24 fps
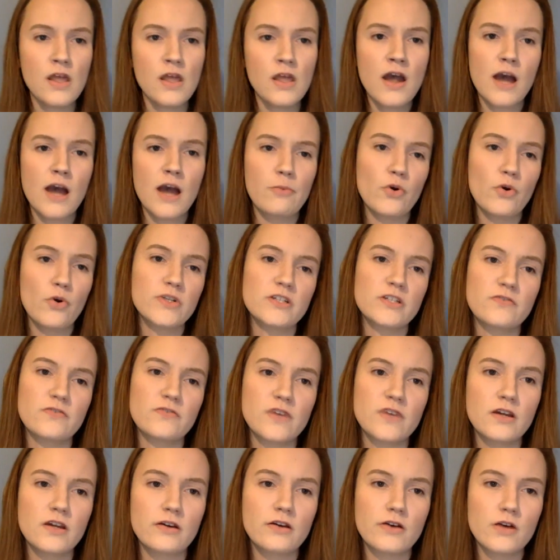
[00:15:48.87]
I point a
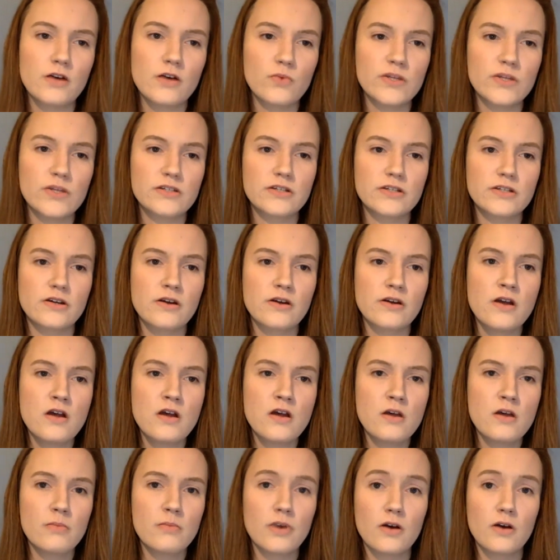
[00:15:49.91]
finger at winter,
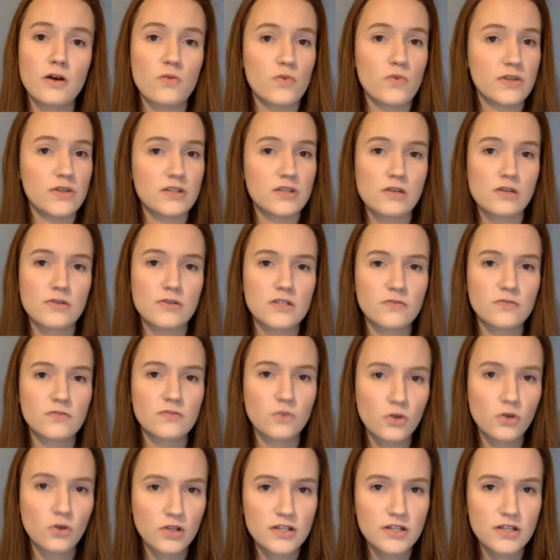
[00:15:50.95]
but winter is
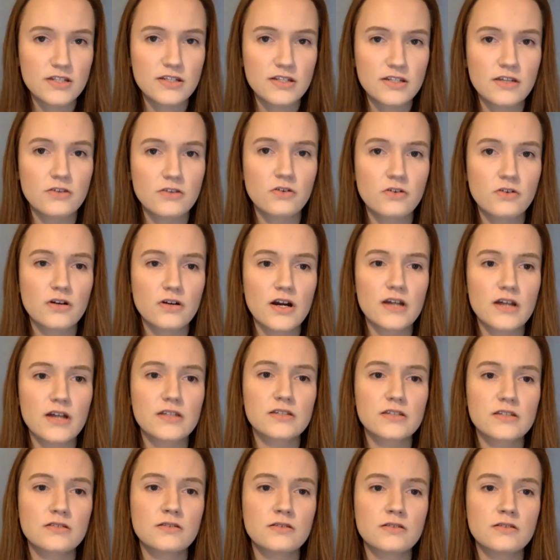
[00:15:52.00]
flawless in your eyes.